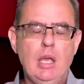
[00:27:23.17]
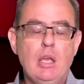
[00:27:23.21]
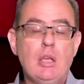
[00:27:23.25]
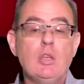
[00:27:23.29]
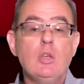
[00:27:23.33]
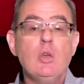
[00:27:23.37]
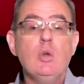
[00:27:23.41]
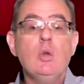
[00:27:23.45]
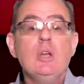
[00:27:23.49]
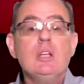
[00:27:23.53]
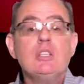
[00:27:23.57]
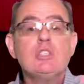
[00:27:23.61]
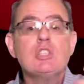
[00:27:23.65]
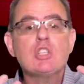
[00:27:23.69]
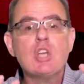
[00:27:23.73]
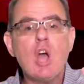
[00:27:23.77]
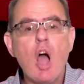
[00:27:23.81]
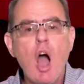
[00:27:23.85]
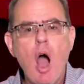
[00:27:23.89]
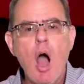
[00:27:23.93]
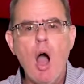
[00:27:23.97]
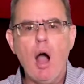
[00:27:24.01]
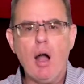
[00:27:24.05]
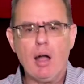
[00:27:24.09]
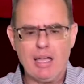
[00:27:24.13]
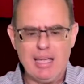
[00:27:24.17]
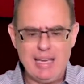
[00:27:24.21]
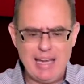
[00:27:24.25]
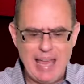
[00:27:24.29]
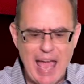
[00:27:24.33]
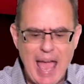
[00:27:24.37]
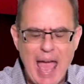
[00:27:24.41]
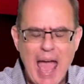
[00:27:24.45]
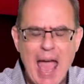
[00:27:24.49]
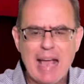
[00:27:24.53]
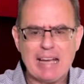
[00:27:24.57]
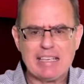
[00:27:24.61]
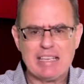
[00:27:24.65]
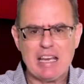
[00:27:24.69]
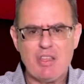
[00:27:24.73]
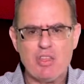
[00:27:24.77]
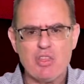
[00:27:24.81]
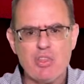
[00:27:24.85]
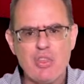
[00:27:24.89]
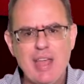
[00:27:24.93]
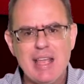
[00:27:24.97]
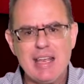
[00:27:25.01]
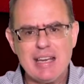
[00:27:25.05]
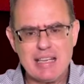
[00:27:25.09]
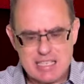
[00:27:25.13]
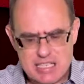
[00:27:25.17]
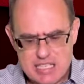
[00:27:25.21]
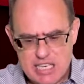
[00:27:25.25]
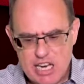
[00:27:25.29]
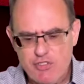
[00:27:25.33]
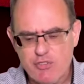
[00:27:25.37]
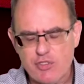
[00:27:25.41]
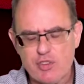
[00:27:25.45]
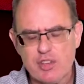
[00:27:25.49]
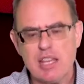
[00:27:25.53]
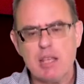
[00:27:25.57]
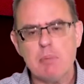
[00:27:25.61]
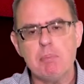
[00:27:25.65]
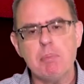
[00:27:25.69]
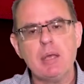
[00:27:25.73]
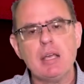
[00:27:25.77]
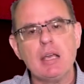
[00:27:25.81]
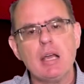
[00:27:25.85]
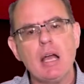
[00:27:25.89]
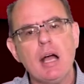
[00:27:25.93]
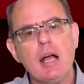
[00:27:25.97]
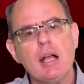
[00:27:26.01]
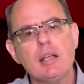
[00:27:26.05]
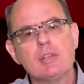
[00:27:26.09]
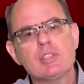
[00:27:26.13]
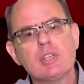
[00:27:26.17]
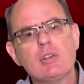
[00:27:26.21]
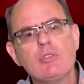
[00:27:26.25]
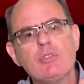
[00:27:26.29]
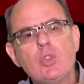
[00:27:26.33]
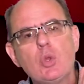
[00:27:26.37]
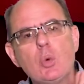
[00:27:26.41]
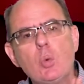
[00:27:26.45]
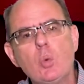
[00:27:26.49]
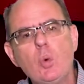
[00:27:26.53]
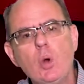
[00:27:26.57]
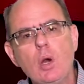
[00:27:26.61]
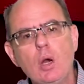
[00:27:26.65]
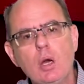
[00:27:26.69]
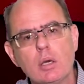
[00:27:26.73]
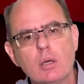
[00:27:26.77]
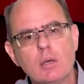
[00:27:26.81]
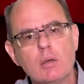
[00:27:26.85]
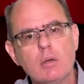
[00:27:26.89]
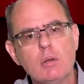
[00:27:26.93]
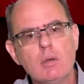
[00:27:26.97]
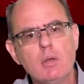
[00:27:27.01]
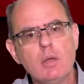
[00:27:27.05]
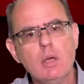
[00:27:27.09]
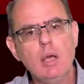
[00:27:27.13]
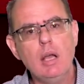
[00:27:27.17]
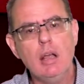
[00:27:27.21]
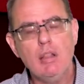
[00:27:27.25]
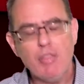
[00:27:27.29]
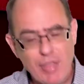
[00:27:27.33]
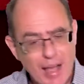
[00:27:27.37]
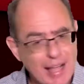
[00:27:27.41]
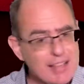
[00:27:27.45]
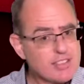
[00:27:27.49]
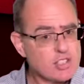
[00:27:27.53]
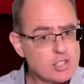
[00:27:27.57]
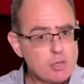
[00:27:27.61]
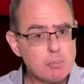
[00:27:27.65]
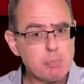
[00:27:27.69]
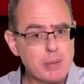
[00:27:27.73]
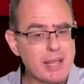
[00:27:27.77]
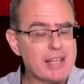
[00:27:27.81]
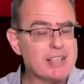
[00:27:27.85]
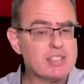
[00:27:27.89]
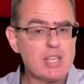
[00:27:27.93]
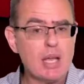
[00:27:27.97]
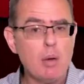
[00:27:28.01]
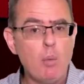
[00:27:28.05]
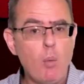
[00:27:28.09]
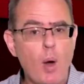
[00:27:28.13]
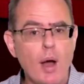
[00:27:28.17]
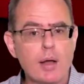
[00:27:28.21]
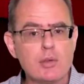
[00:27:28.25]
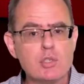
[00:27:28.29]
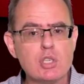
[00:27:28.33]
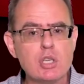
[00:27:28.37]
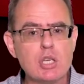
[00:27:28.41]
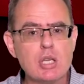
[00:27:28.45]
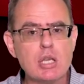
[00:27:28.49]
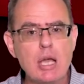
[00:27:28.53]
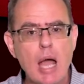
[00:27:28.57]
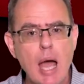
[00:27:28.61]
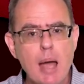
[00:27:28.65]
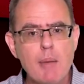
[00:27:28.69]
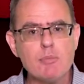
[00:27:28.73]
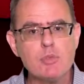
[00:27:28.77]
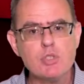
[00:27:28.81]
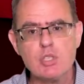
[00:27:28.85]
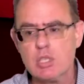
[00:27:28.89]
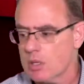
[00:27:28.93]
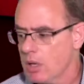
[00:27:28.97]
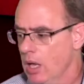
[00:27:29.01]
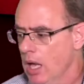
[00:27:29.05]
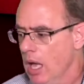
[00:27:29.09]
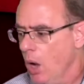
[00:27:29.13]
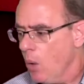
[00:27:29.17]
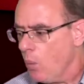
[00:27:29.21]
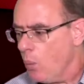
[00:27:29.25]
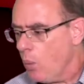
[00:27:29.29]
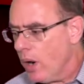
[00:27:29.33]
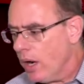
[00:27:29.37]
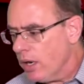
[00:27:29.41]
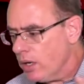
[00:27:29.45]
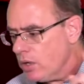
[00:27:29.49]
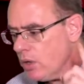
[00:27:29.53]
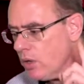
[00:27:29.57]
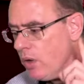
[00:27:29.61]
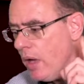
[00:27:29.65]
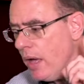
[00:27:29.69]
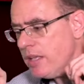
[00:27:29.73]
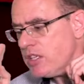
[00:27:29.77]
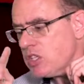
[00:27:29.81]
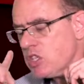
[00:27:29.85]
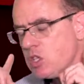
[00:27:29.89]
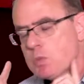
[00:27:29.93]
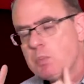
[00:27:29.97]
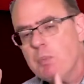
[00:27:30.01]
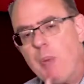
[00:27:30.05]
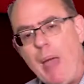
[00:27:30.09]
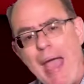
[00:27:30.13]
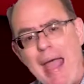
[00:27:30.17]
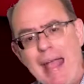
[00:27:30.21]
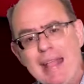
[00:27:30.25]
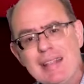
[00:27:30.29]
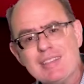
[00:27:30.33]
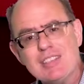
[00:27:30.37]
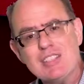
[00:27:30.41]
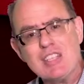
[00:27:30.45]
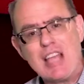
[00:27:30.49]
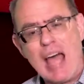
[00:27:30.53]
You talk and act and think differently because of the Word. That's the place I want you to come to, where you spend